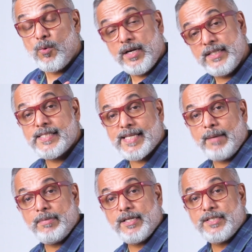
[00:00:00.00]
what this
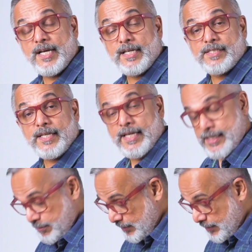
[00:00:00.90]
cabinet does is,